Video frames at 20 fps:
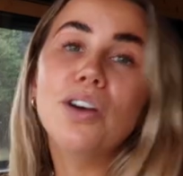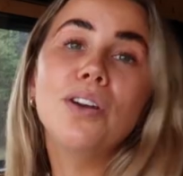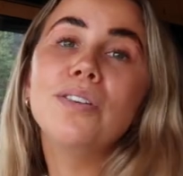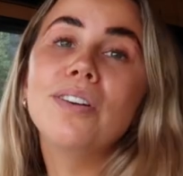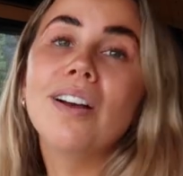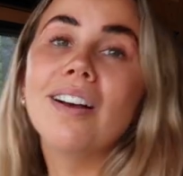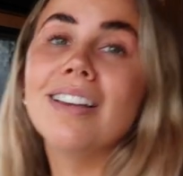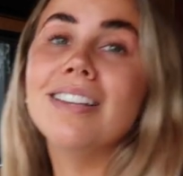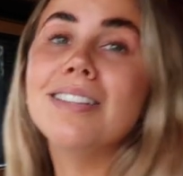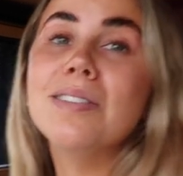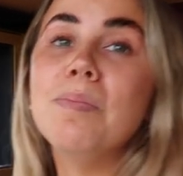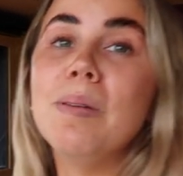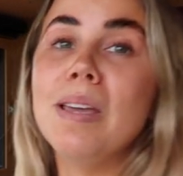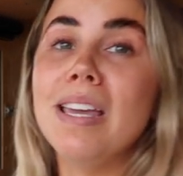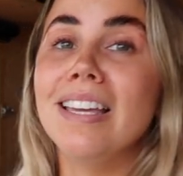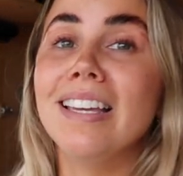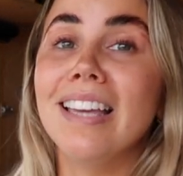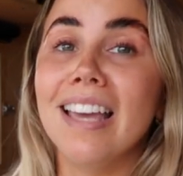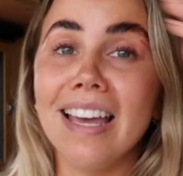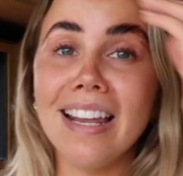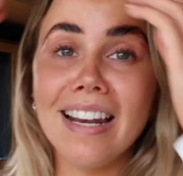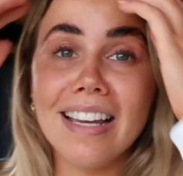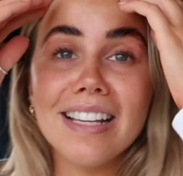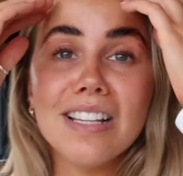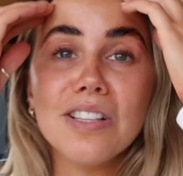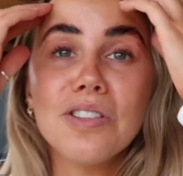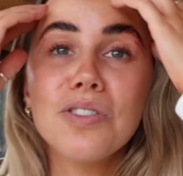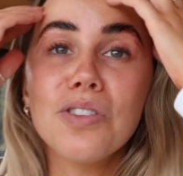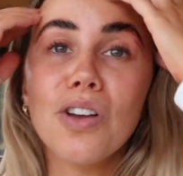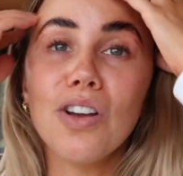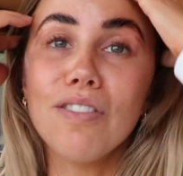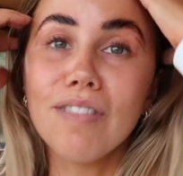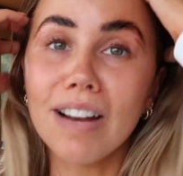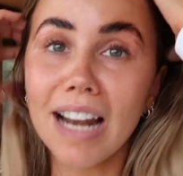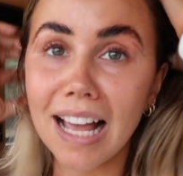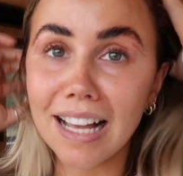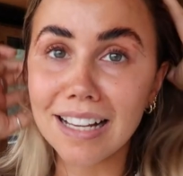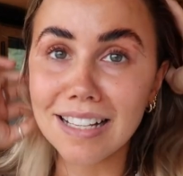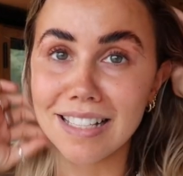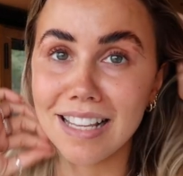so nice being here. Like, it's so
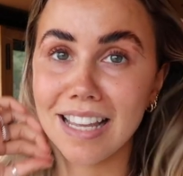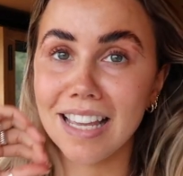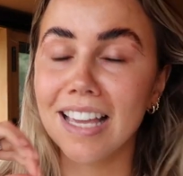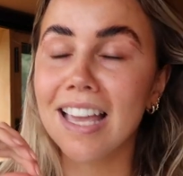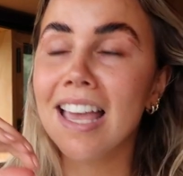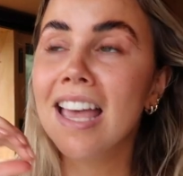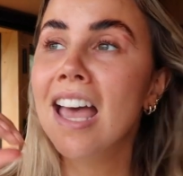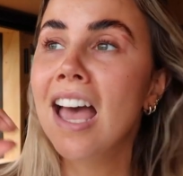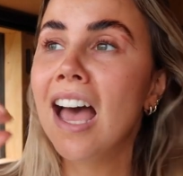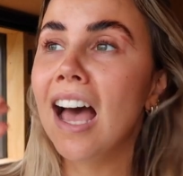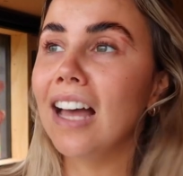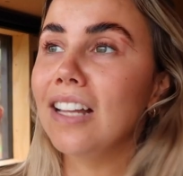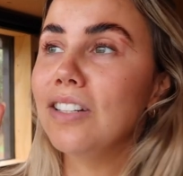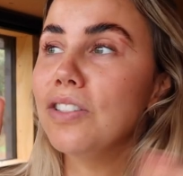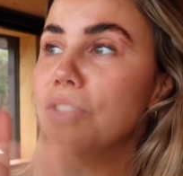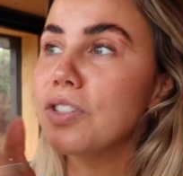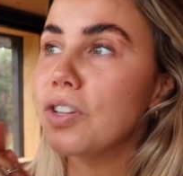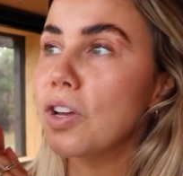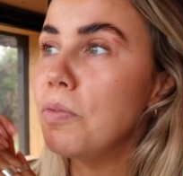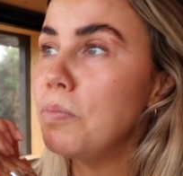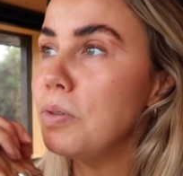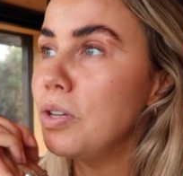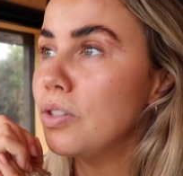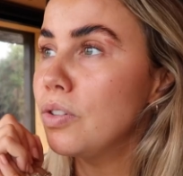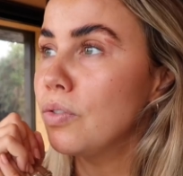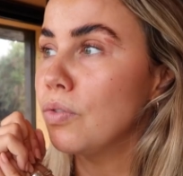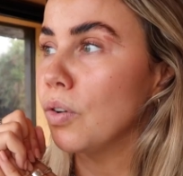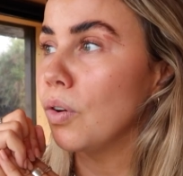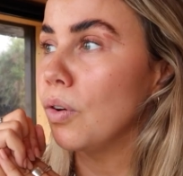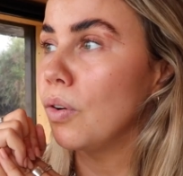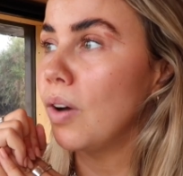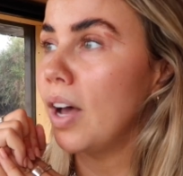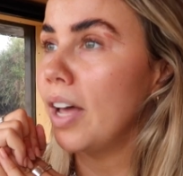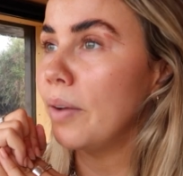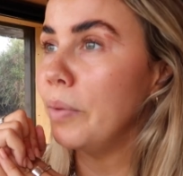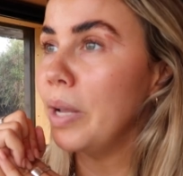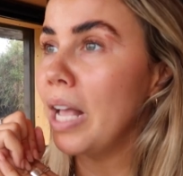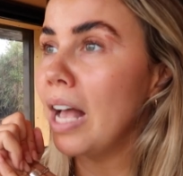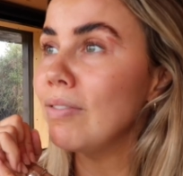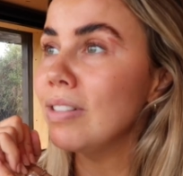relaxing and so beautiful.
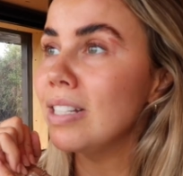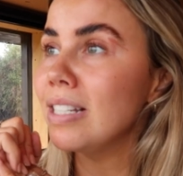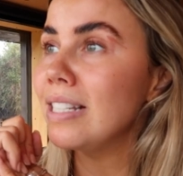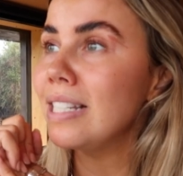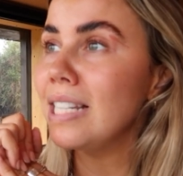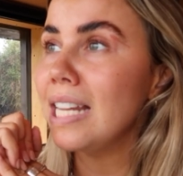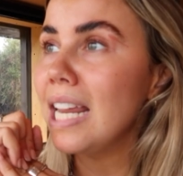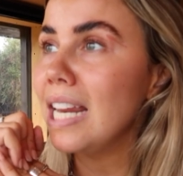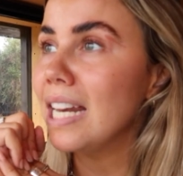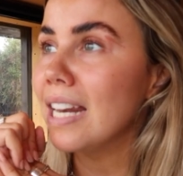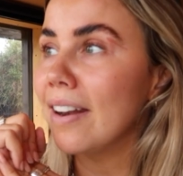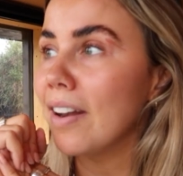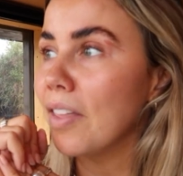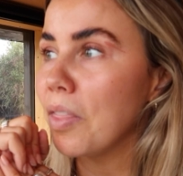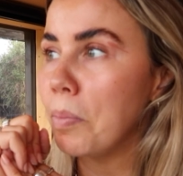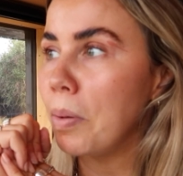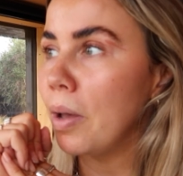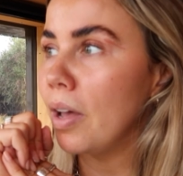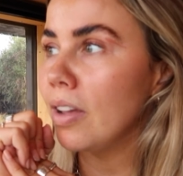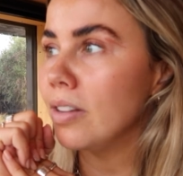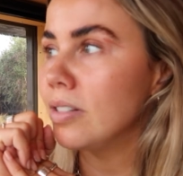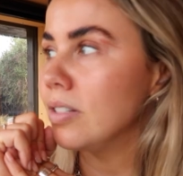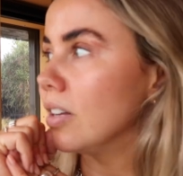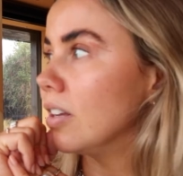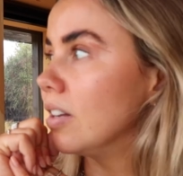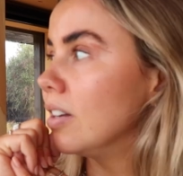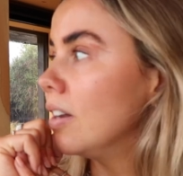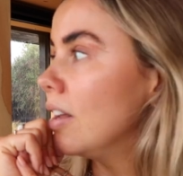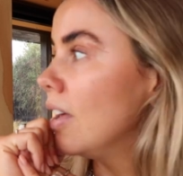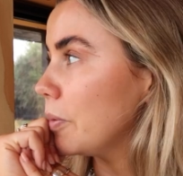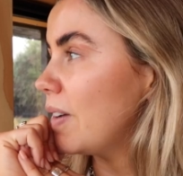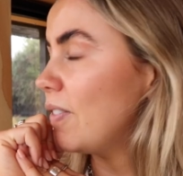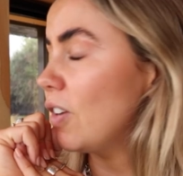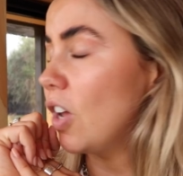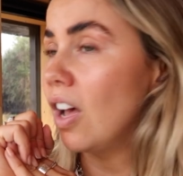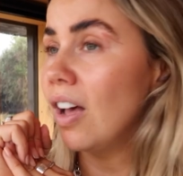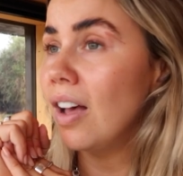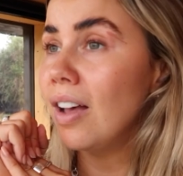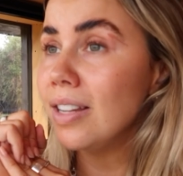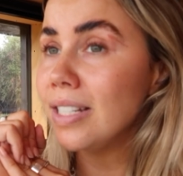And we haven't seen another person. We
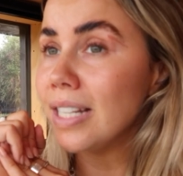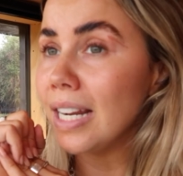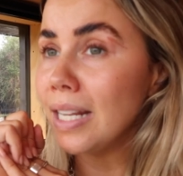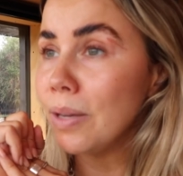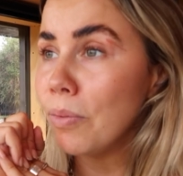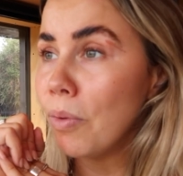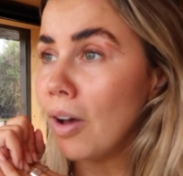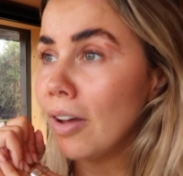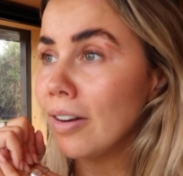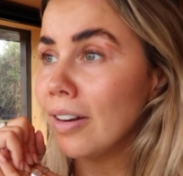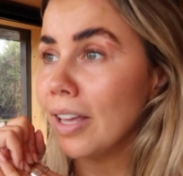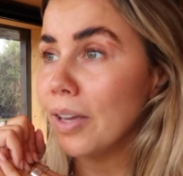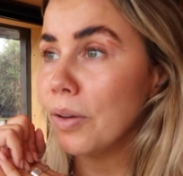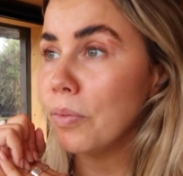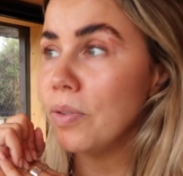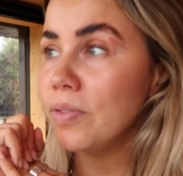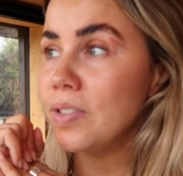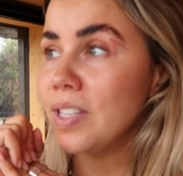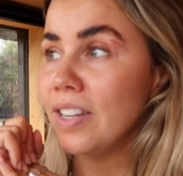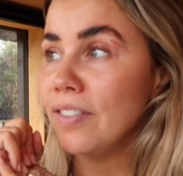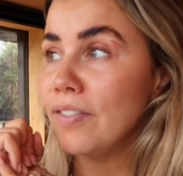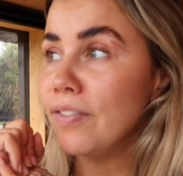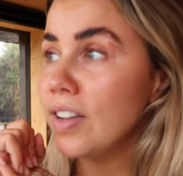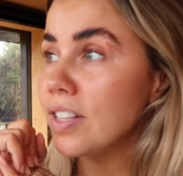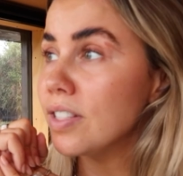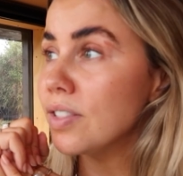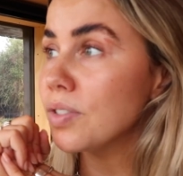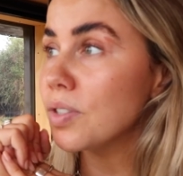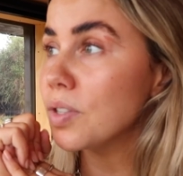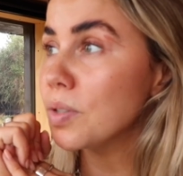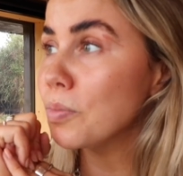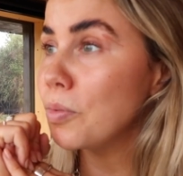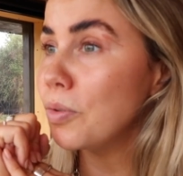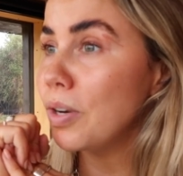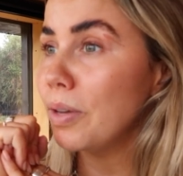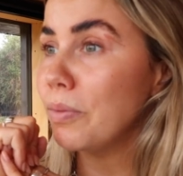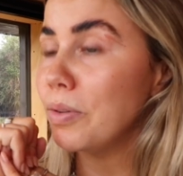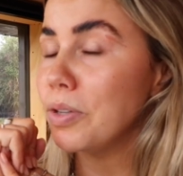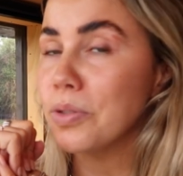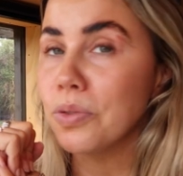haven't heard anyone. Like, we've seen pheasants this
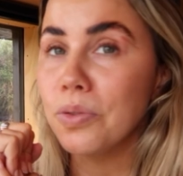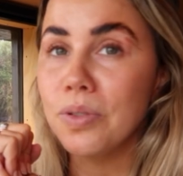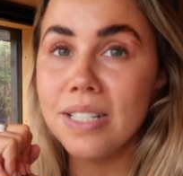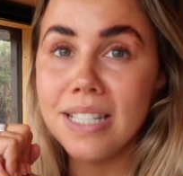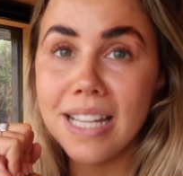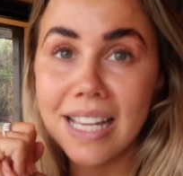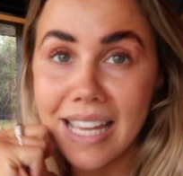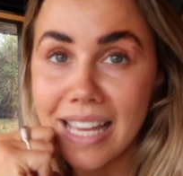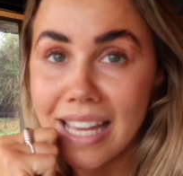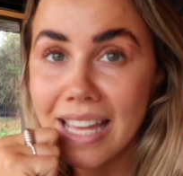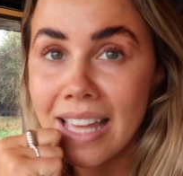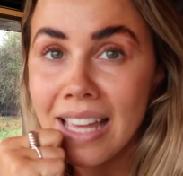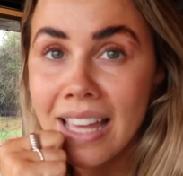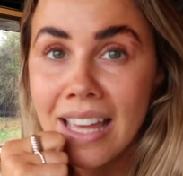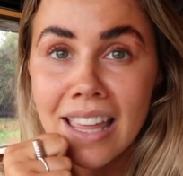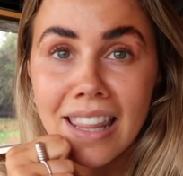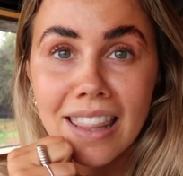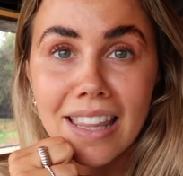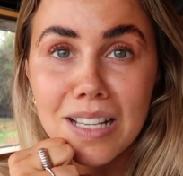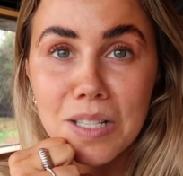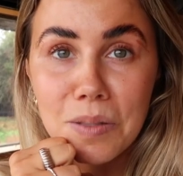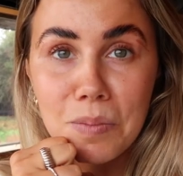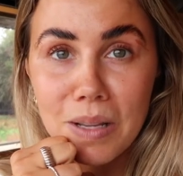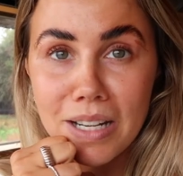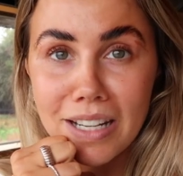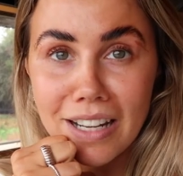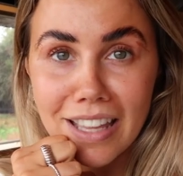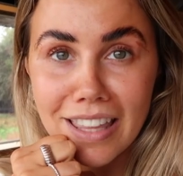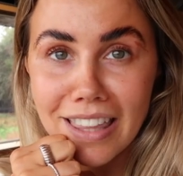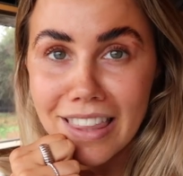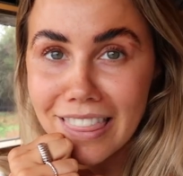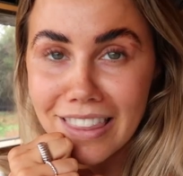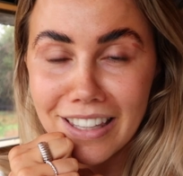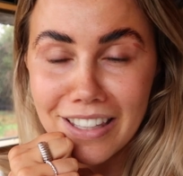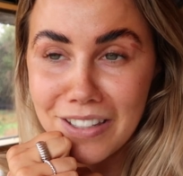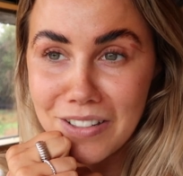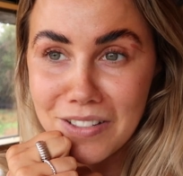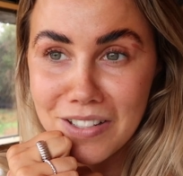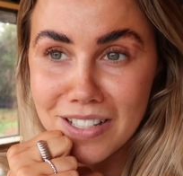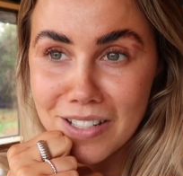morning. We saw deer. There's been, like, the
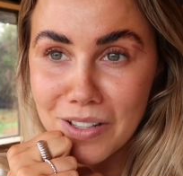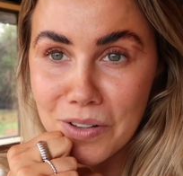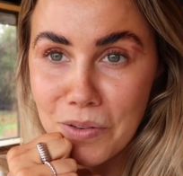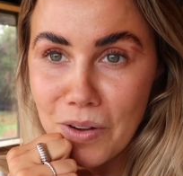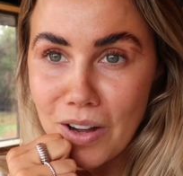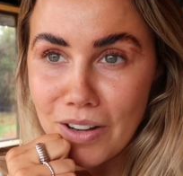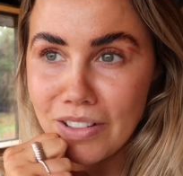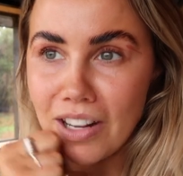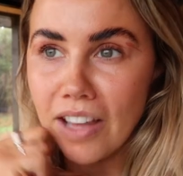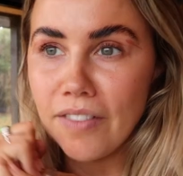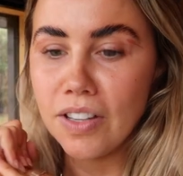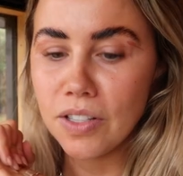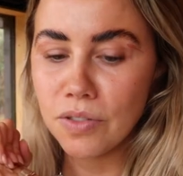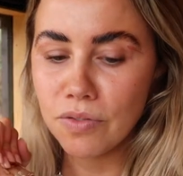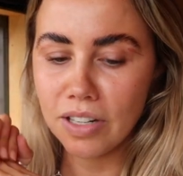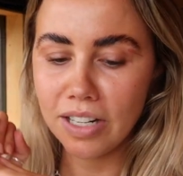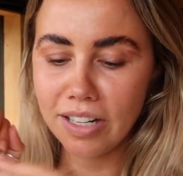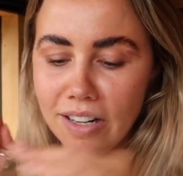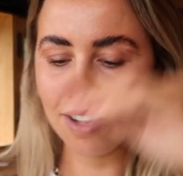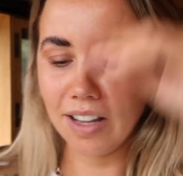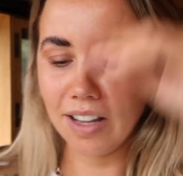cutest little wildlife. It's really